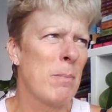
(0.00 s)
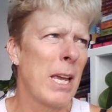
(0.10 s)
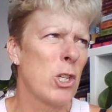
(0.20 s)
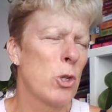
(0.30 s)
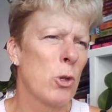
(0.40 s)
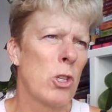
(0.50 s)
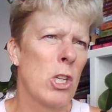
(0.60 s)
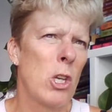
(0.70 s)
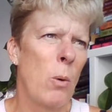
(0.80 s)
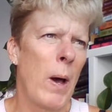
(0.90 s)
Make sure
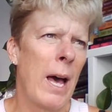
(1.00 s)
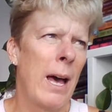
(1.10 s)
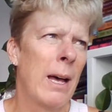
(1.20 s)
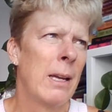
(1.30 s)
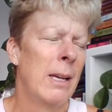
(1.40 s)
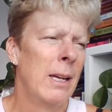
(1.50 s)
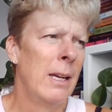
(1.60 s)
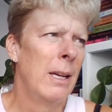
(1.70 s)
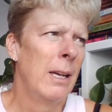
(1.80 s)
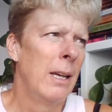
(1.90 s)
that you are
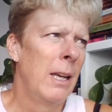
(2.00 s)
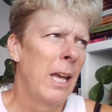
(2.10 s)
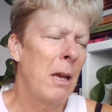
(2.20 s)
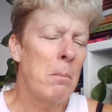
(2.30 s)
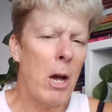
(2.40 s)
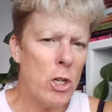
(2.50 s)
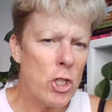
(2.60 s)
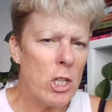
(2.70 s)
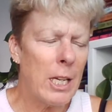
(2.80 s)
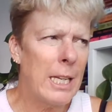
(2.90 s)

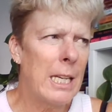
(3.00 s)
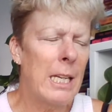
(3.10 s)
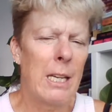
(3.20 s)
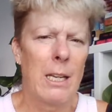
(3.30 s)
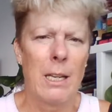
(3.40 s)
emotionally